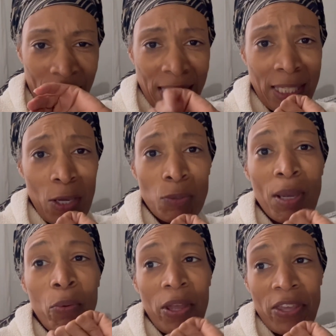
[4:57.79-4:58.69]
excuse
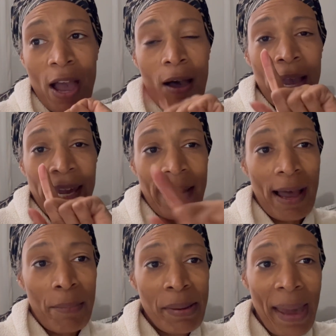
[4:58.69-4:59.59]
me, with y'all. And
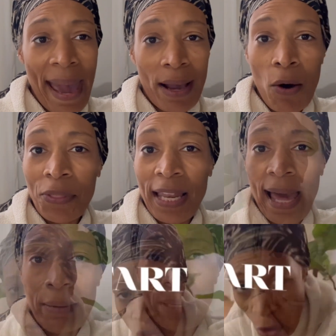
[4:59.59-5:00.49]
I'll be back. Hold the
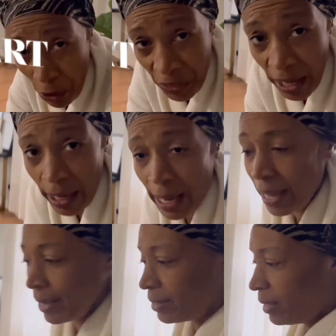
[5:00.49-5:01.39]
line. Well, sure thing,
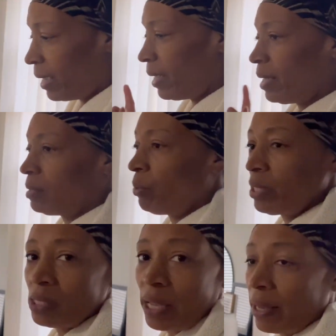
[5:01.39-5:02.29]
guys. Today is
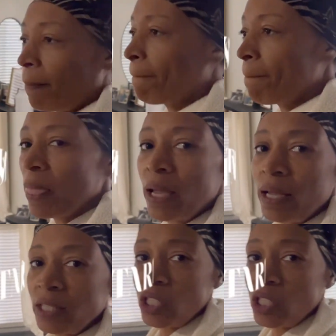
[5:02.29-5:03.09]
Wednesday, the